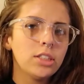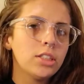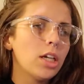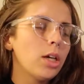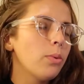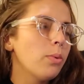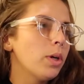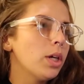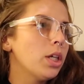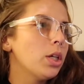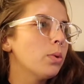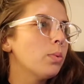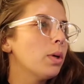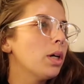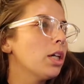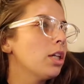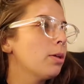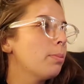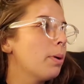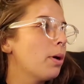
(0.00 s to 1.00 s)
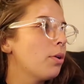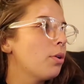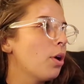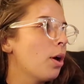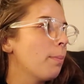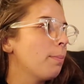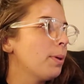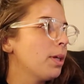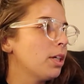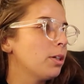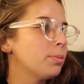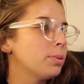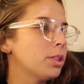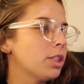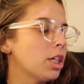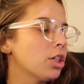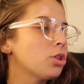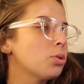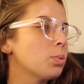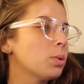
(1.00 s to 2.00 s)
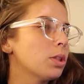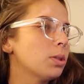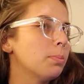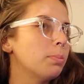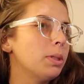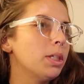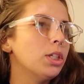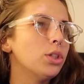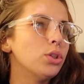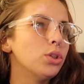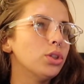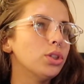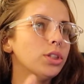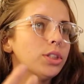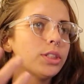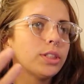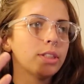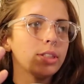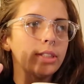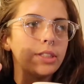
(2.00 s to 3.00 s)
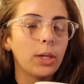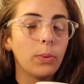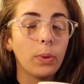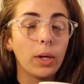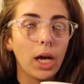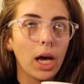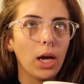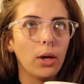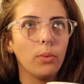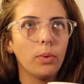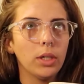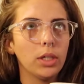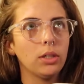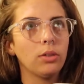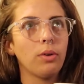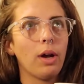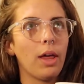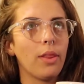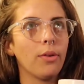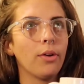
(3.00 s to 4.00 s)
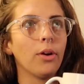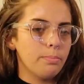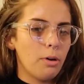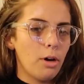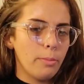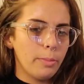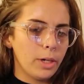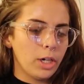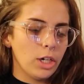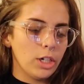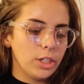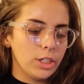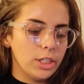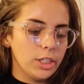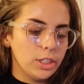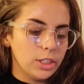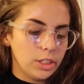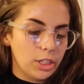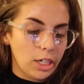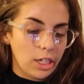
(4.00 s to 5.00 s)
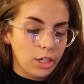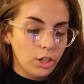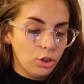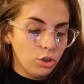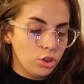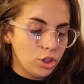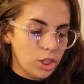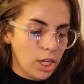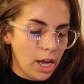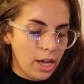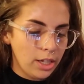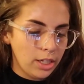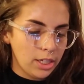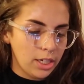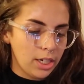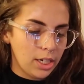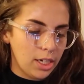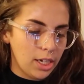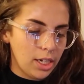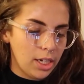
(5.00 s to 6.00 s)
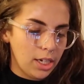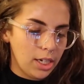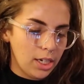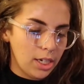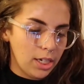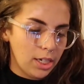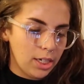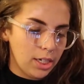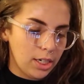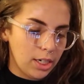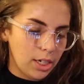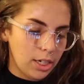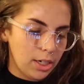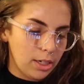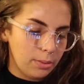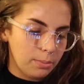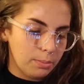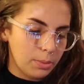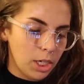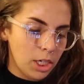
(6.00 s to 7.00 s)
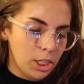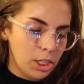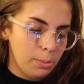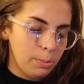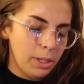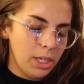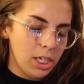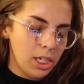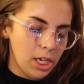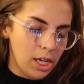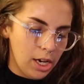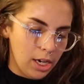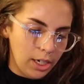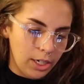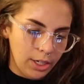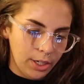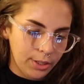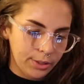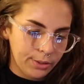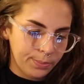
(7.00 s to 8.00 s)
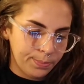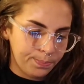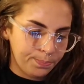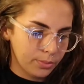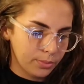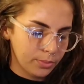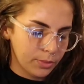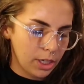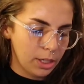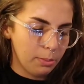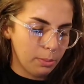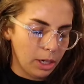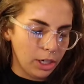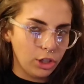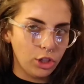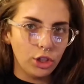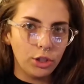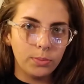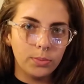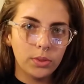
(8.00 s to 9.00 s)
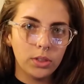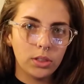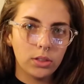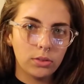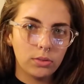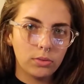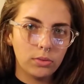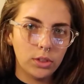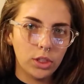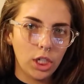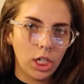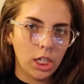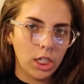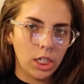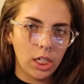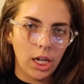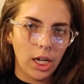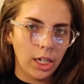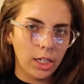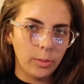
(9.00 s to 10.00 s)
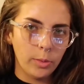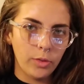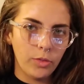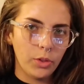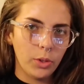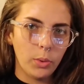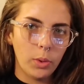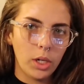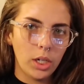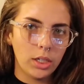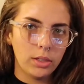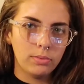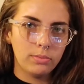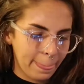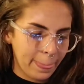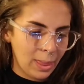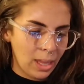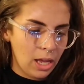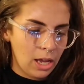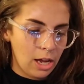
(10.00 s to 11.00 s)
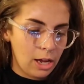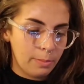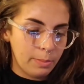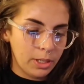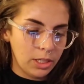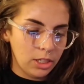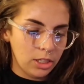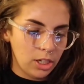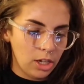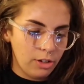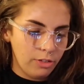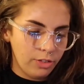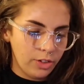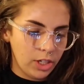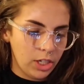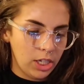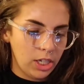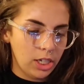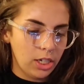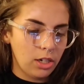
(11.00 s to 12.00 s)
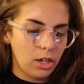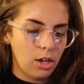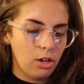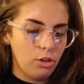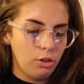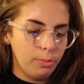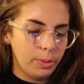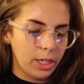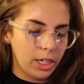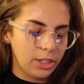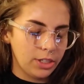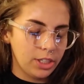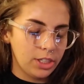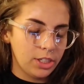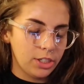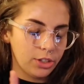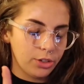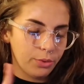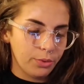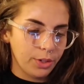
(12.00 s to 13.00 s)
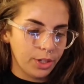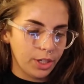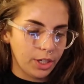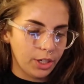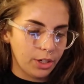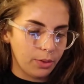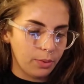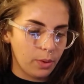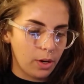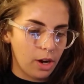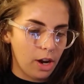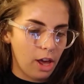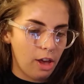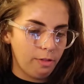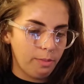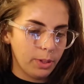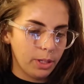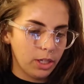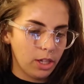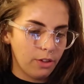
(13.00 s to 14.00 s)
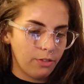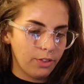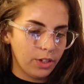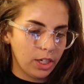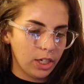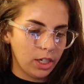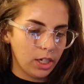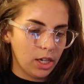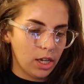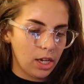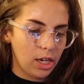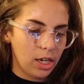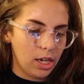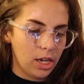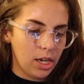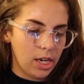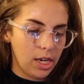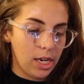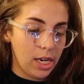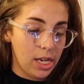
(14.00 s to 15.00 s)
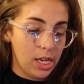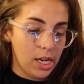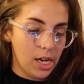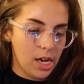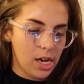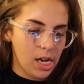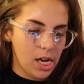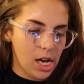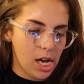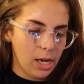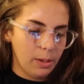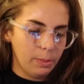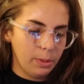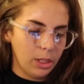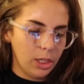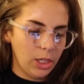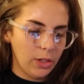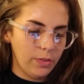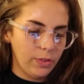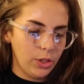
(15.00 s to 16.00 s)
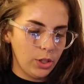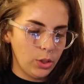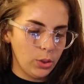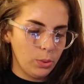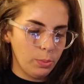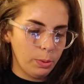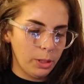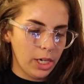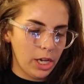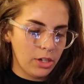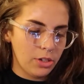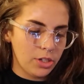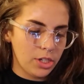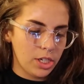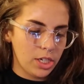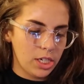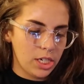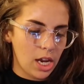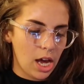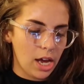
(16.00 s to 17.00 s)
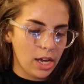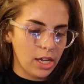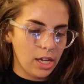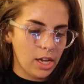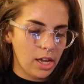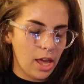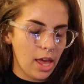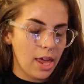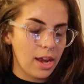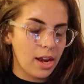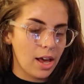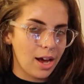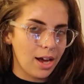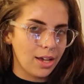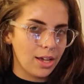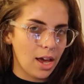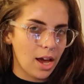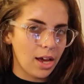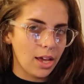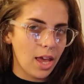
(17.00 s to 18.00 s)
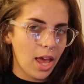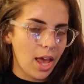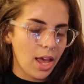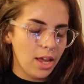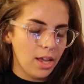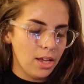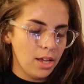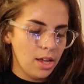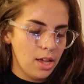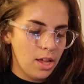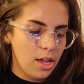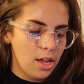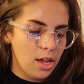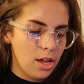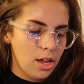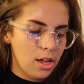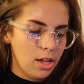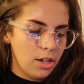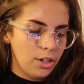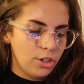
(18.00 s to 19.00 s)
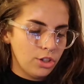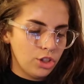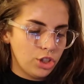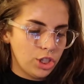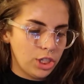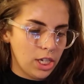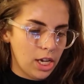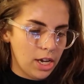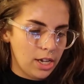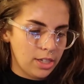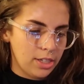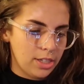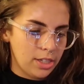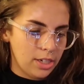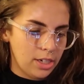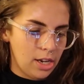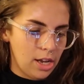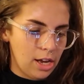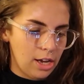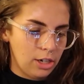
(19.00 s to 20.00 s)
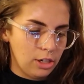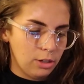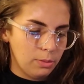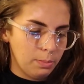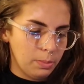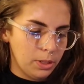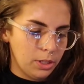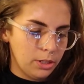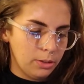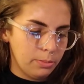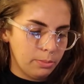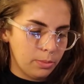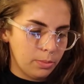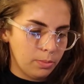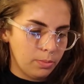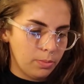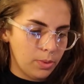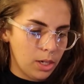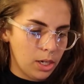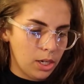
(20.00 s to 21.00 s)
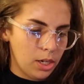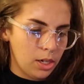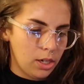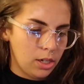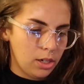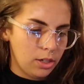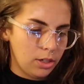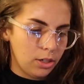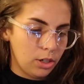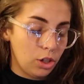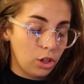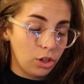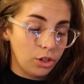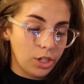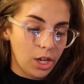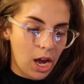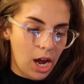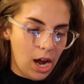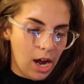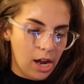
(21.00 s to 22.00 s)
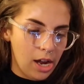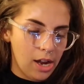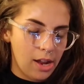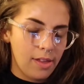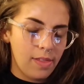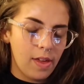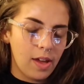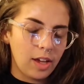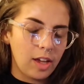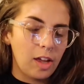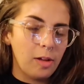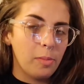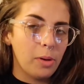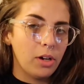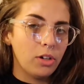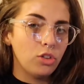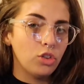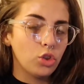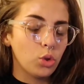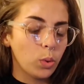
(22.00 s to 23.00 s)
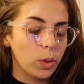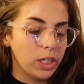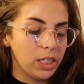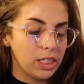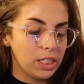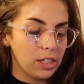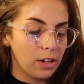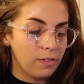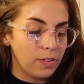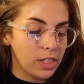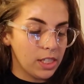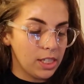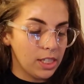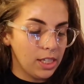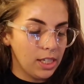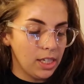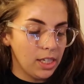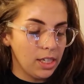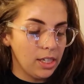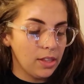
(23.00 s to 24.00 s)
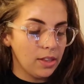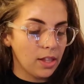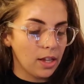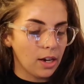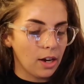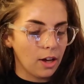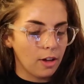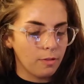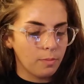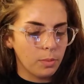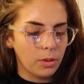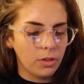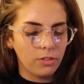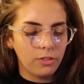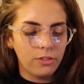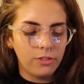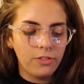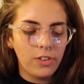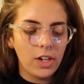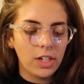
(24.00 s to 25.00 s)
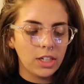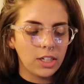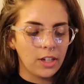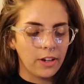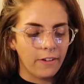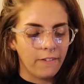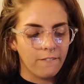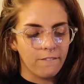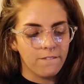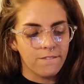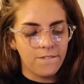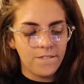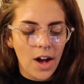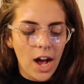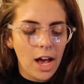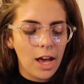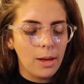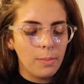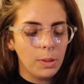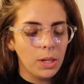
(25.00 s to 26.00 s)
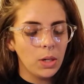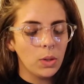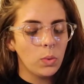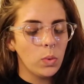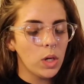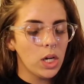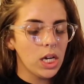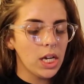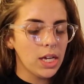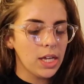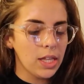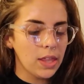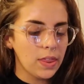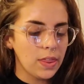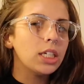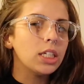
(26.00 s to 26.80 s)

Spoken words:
Say what you will about not being obsessed with the Beatles, say what I will rather. Paul McCartney is a huge talent and not to be denied, in my terms. You can deny him if you want. I've been loving, oh my god, this is a really good one. I've been loving Nia, I believe you pronounce it, Nia, N-I-I-A. She has an album called I that came out in 2017 that I've been fucking vibing with.